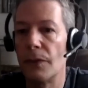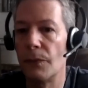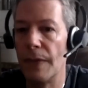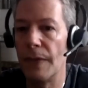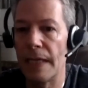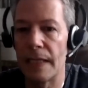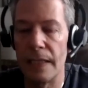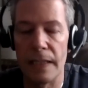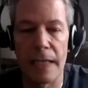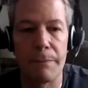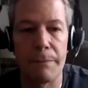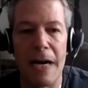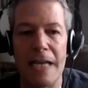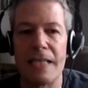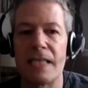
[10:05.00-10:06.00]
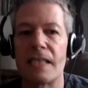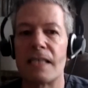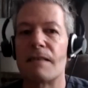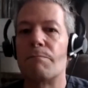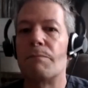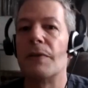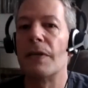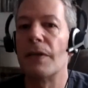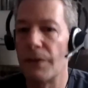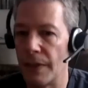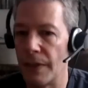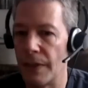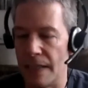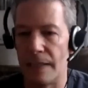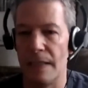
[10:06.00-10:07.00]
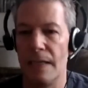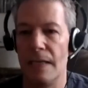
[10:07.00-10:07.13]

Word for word: awakening, like my spirit